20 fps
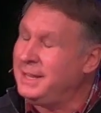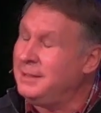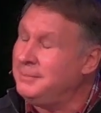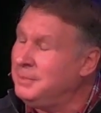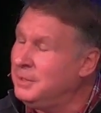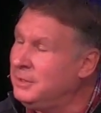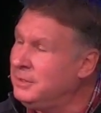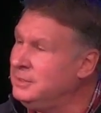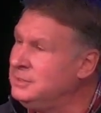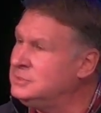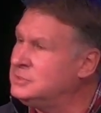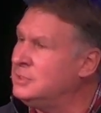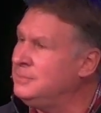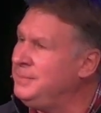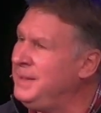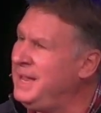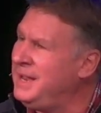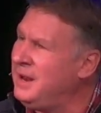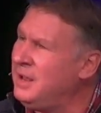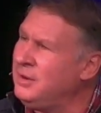I'm hurting so
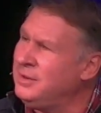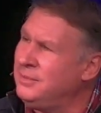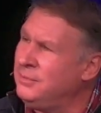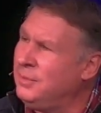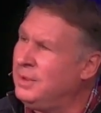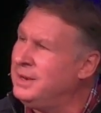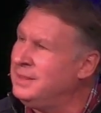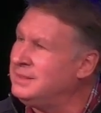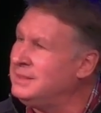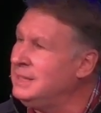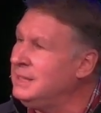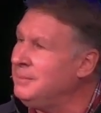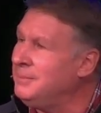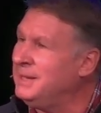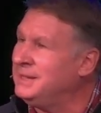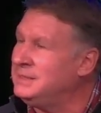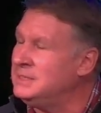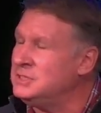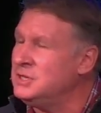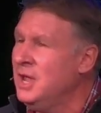bad. I don't even want to think
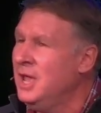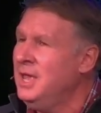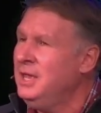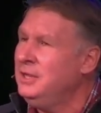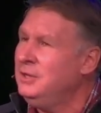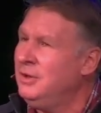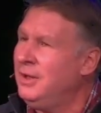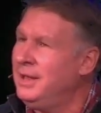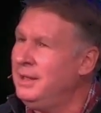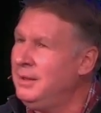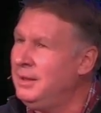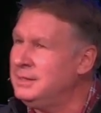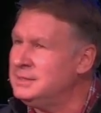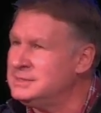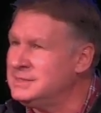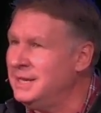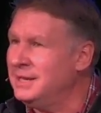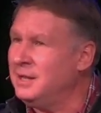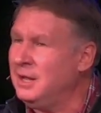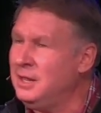about this. You know, I had a
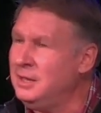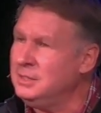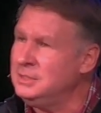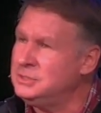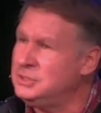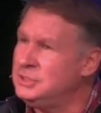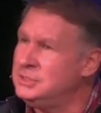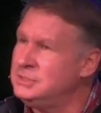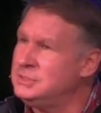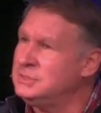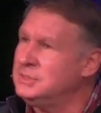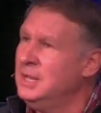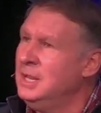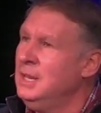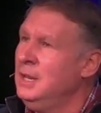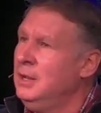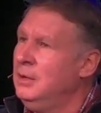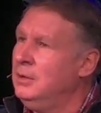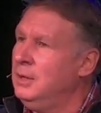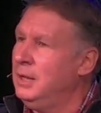psychologist
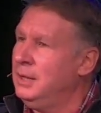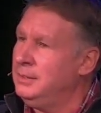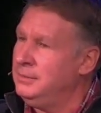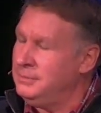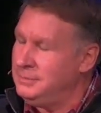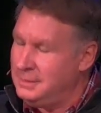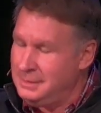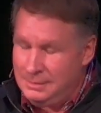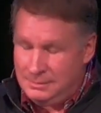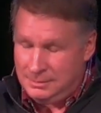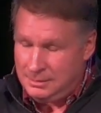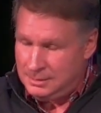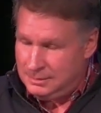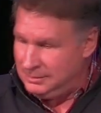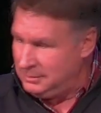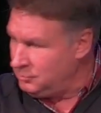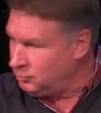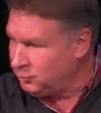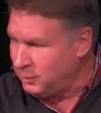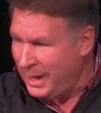
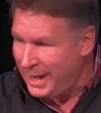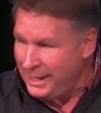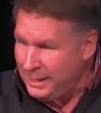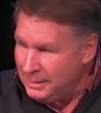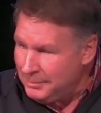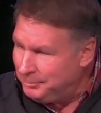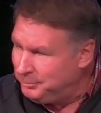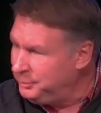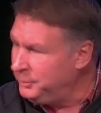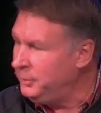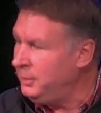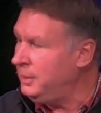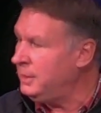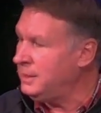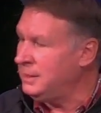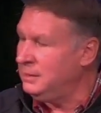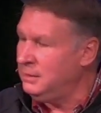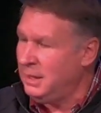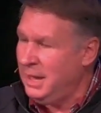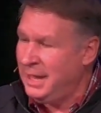write a book,
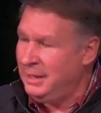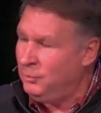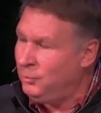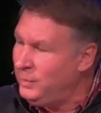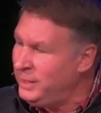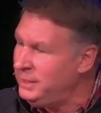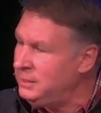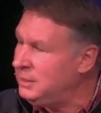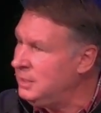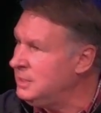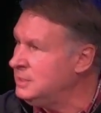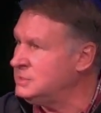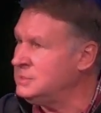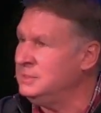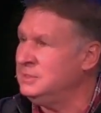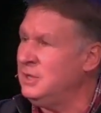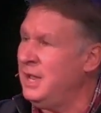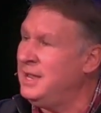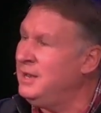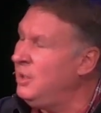and we
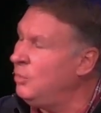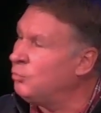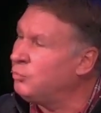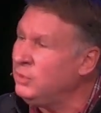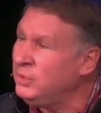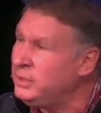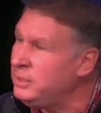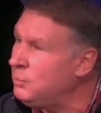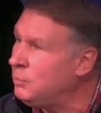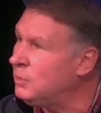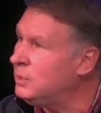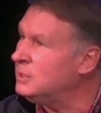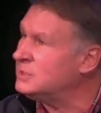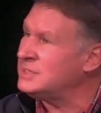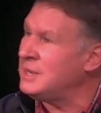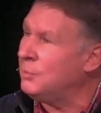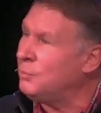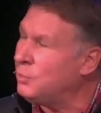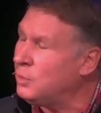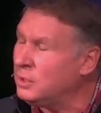constantly, and it really works.
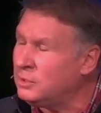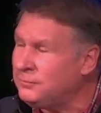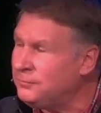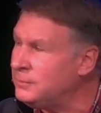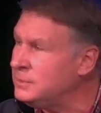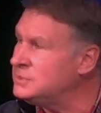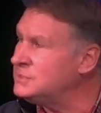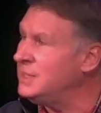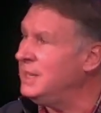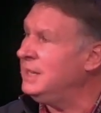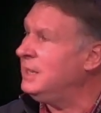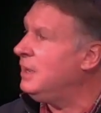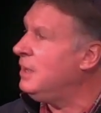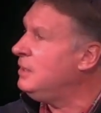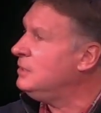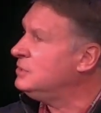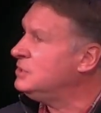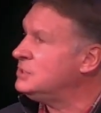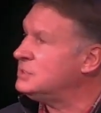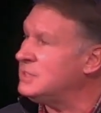I worked for a
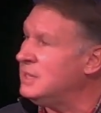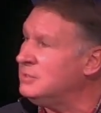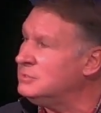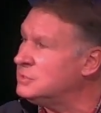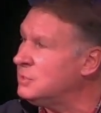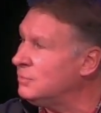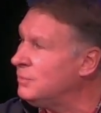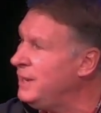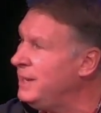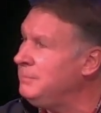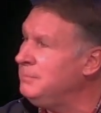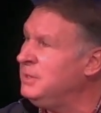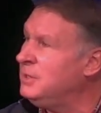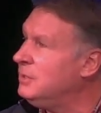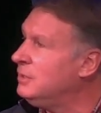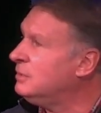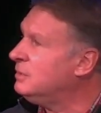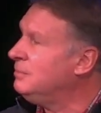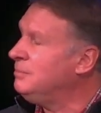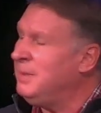psychologist. I also read
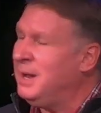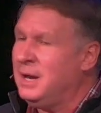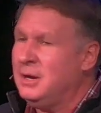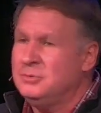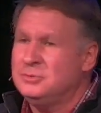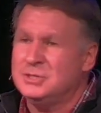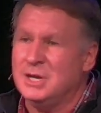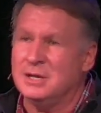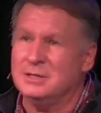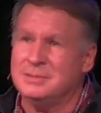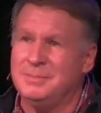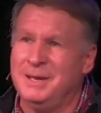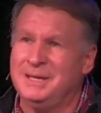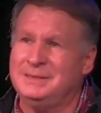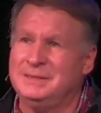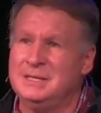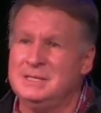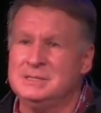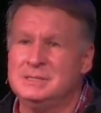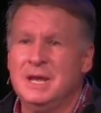Minerth and Meyer, who talked about
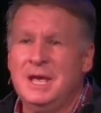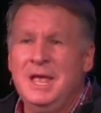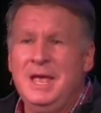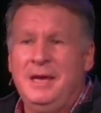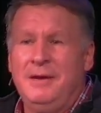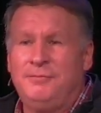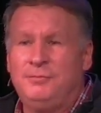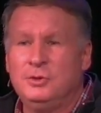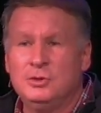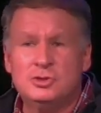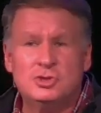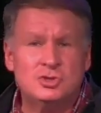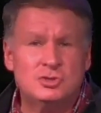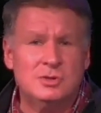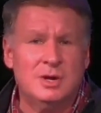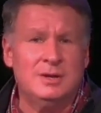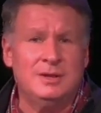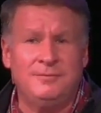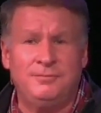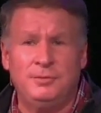this. If you're
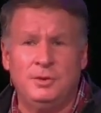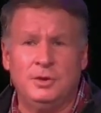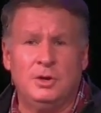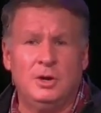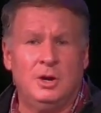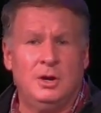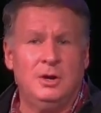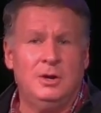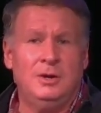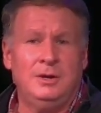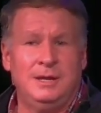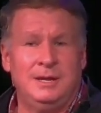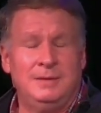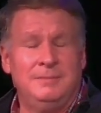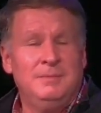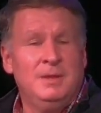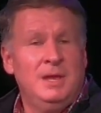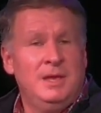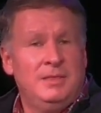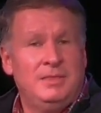struggling, if you're hurting,
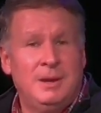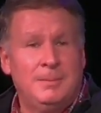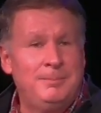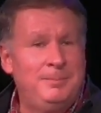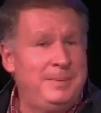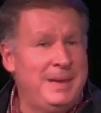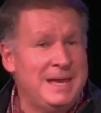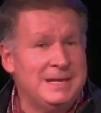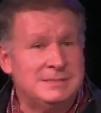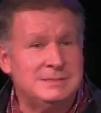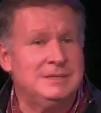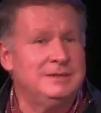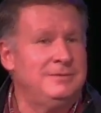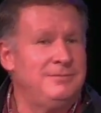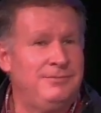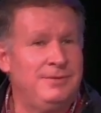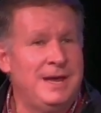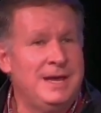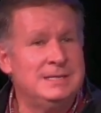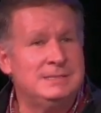their best
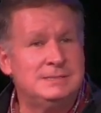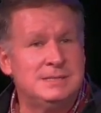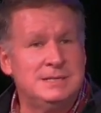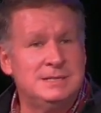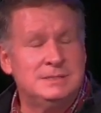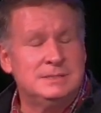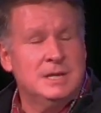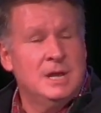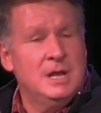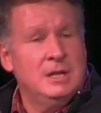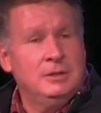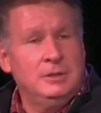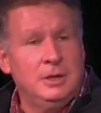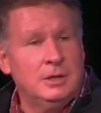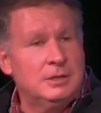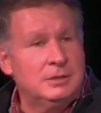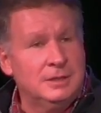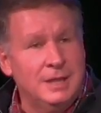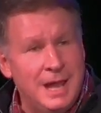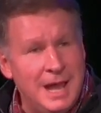advice is,
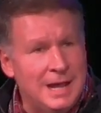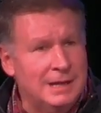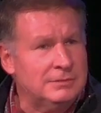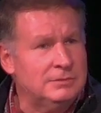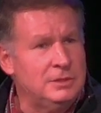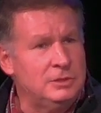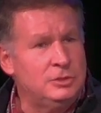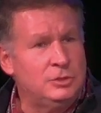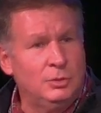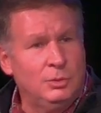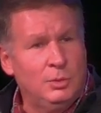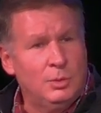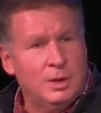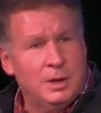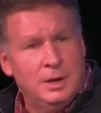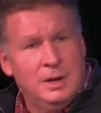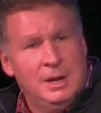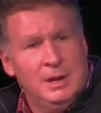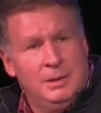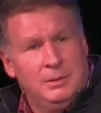look, lock the
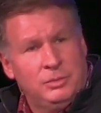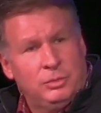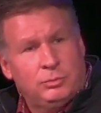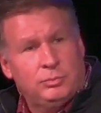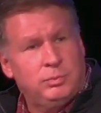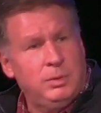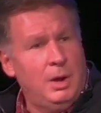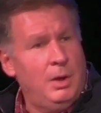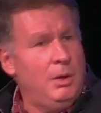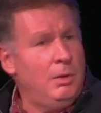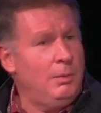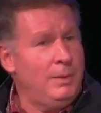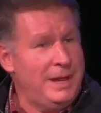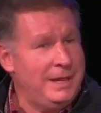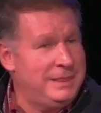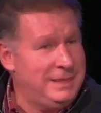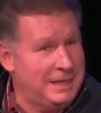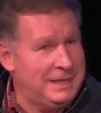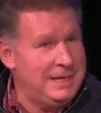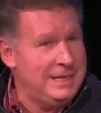door, throw away
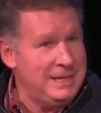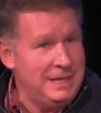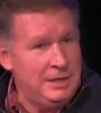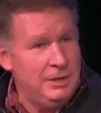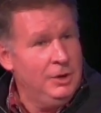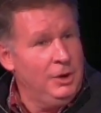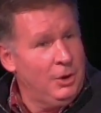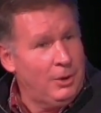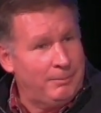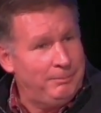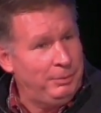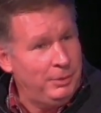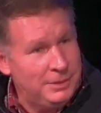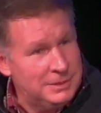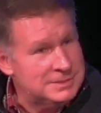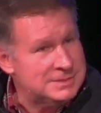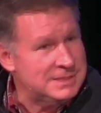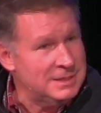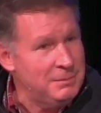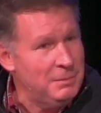the key, or put
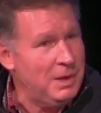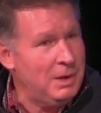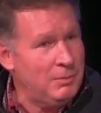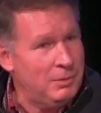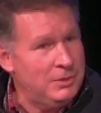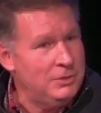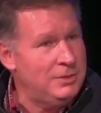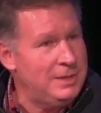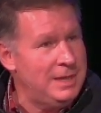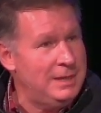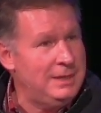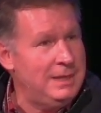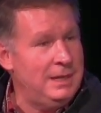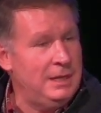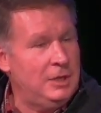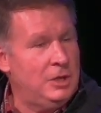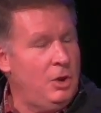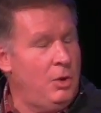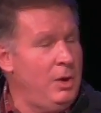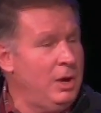it somewhere where you can't get it.
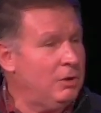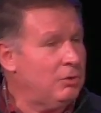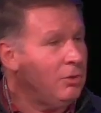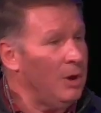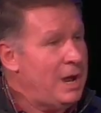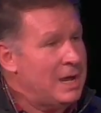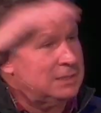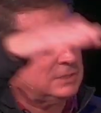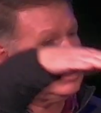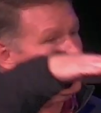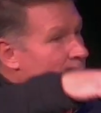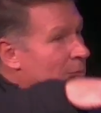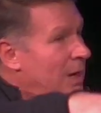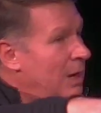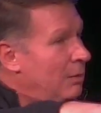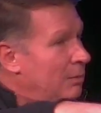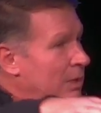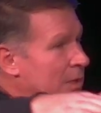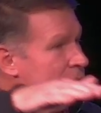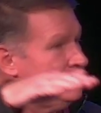Go across the
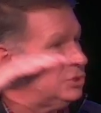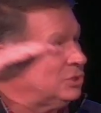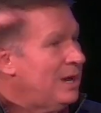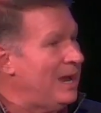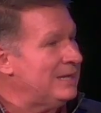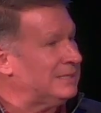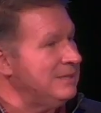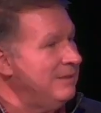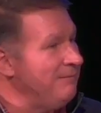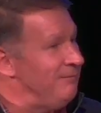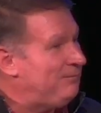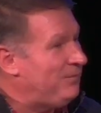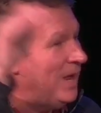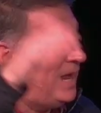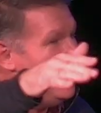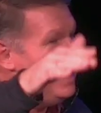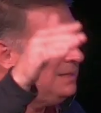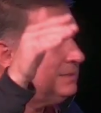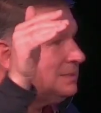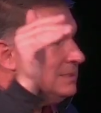railroad tracks and
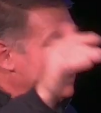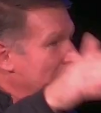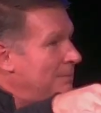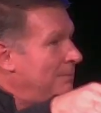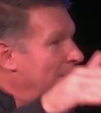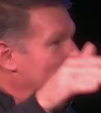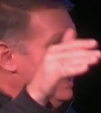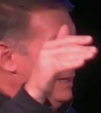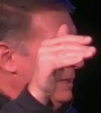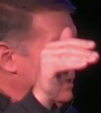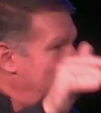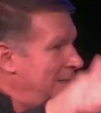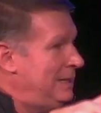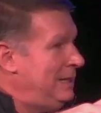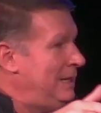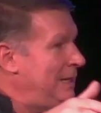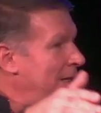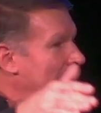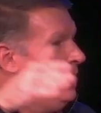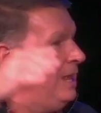find somebody in
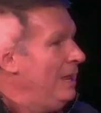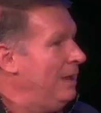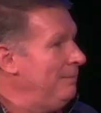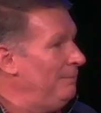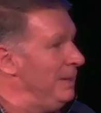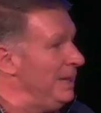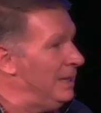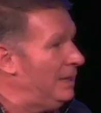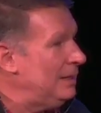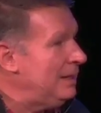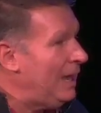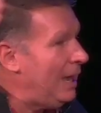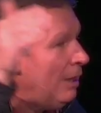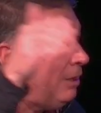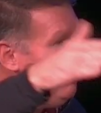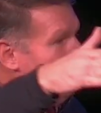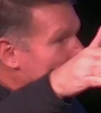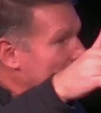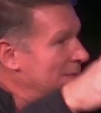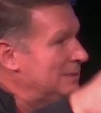need and begin
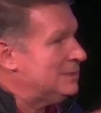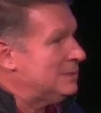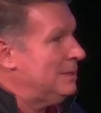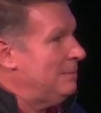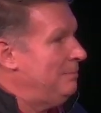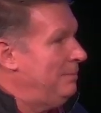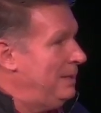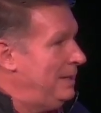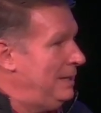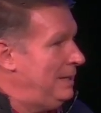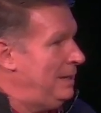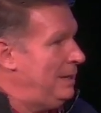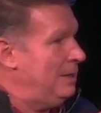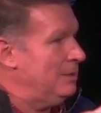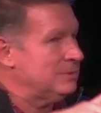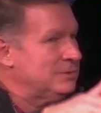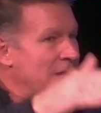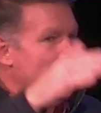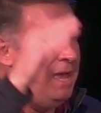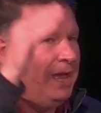helping somebody
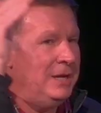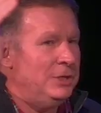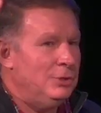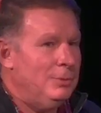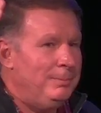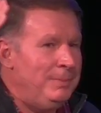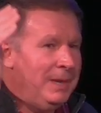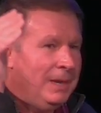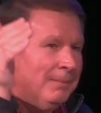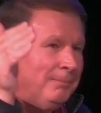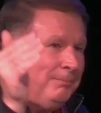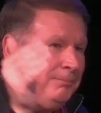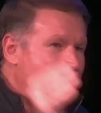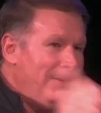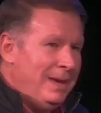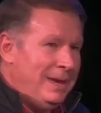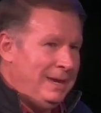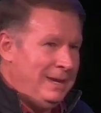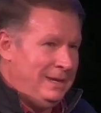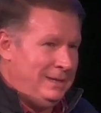else, and you'll be
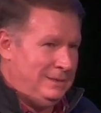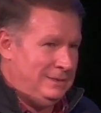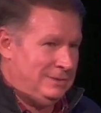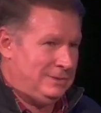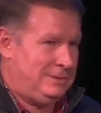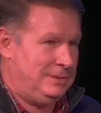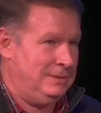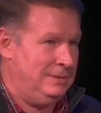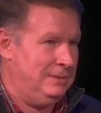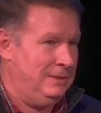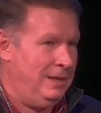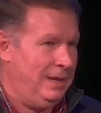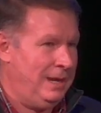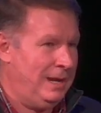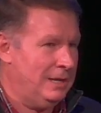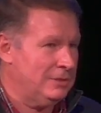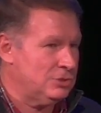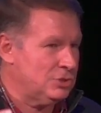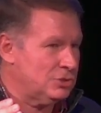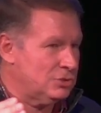amazed at
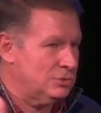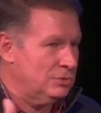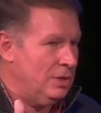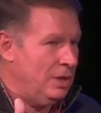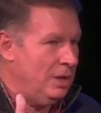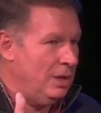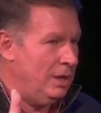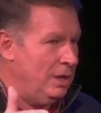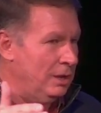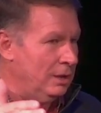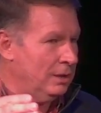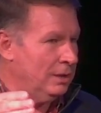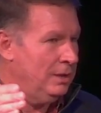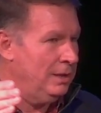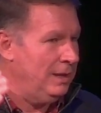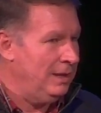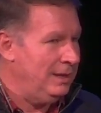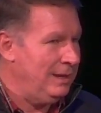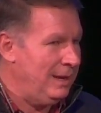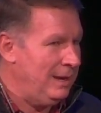how strong
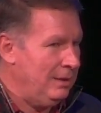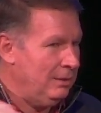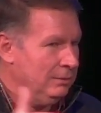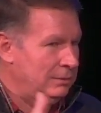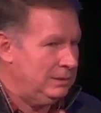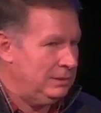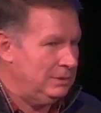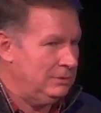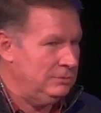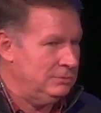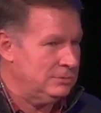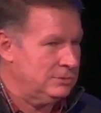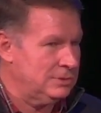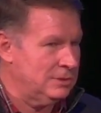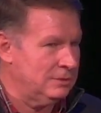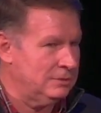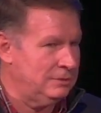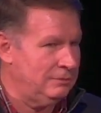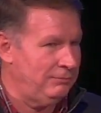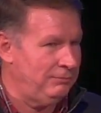and healthy you
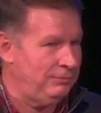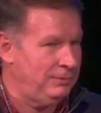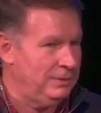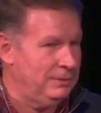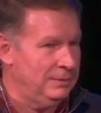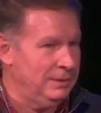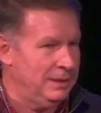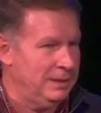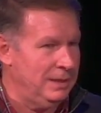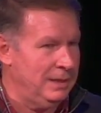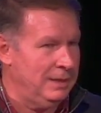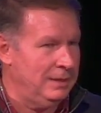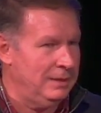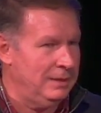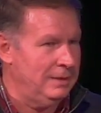start to feel again.